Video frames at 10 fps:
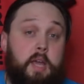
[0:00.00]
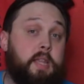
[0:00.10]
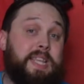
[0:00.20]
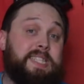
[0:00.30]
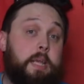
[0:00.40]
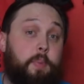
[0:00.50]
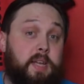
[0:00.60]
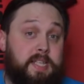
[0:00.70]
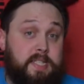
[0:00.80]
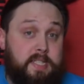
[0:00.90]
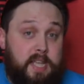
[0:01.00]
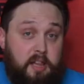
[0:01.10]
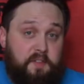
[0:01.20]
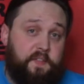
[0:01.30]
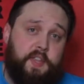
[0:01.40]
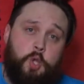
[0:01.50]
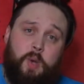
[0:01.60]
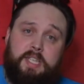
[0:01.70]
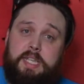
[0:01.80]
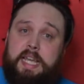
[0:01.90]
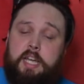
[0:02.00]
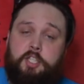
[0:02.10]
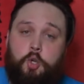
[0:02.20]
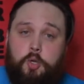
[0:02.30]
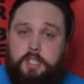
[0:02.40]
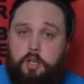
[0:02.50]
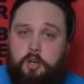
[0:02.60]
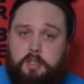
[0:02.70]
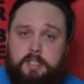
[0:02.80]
The zipper itself, you actually get a choice on.